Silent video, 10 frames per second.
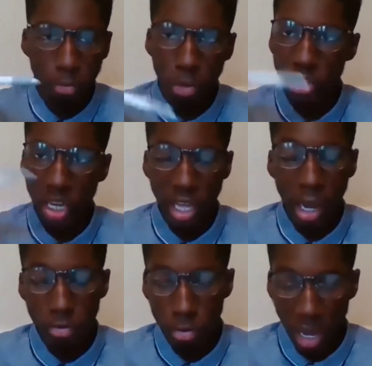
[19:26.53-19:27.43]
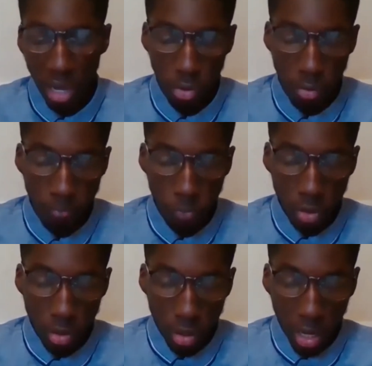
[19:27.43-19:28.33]
Everyone check that out if you haven't.
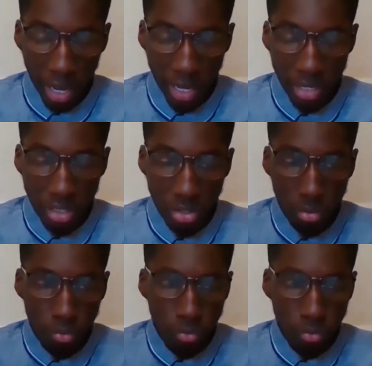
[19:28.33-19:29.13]
And